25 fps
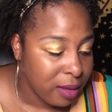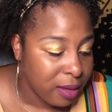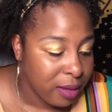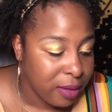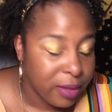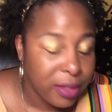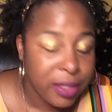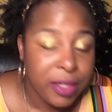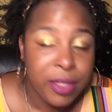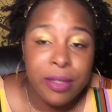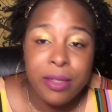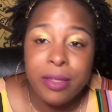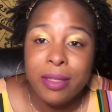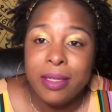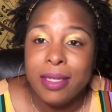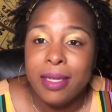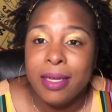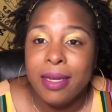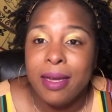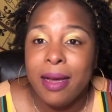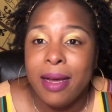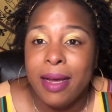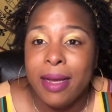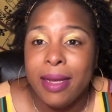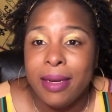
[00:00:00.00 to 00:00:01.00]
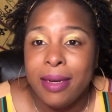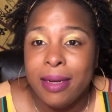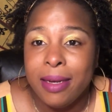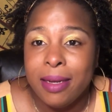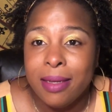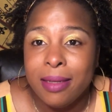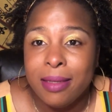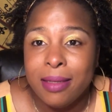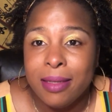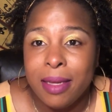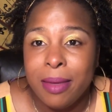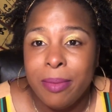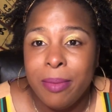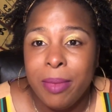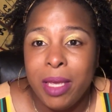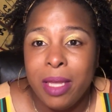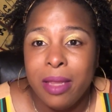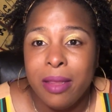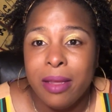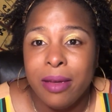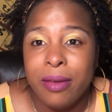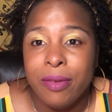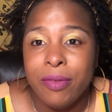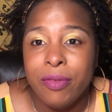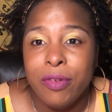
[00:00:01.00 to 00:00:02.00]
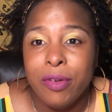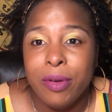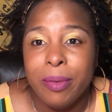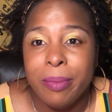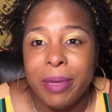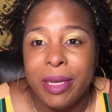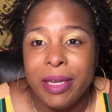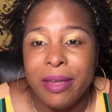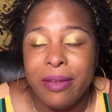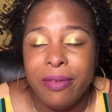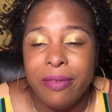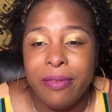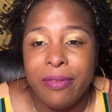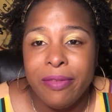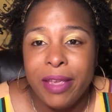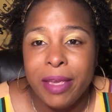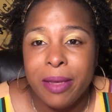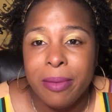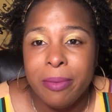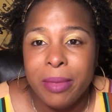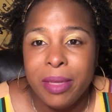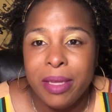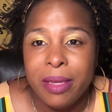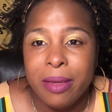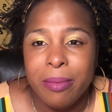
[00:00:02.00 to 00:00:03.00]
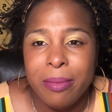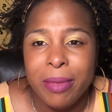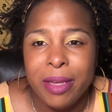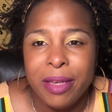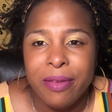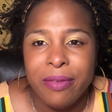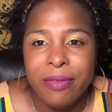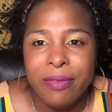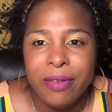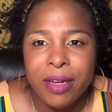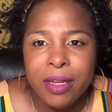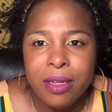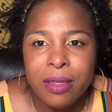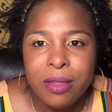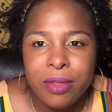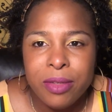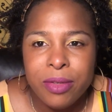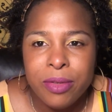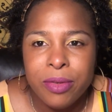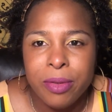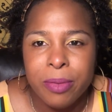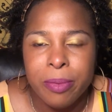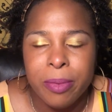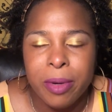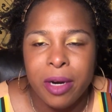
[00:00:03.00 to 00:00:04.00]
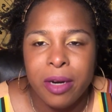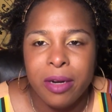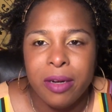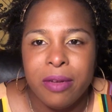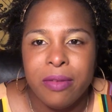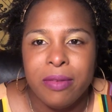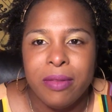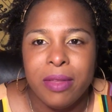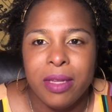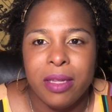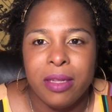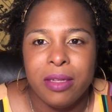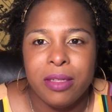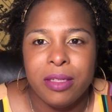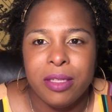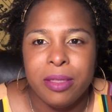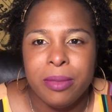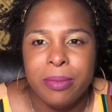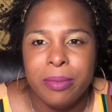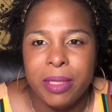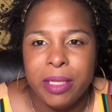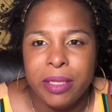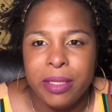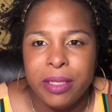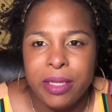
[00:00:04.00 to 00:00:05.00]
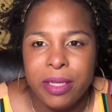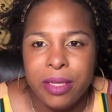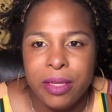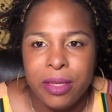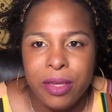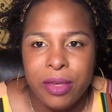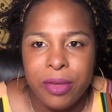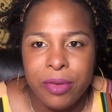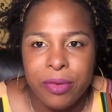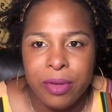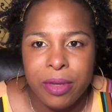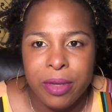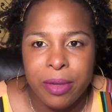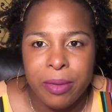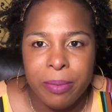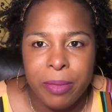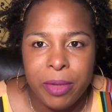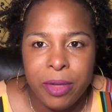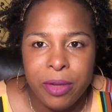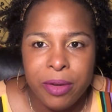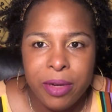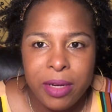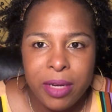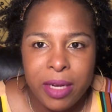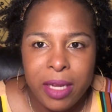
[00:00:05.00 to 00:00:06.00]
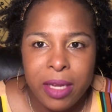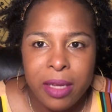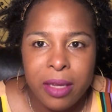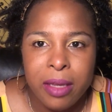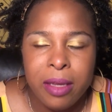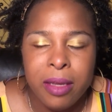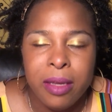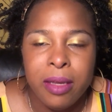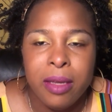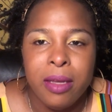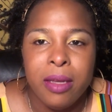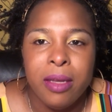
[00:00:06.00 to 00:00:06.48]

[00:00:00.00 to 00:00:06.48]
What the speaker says: a return to kindness. I made that for my family and my friends who are part the LGBTQ community,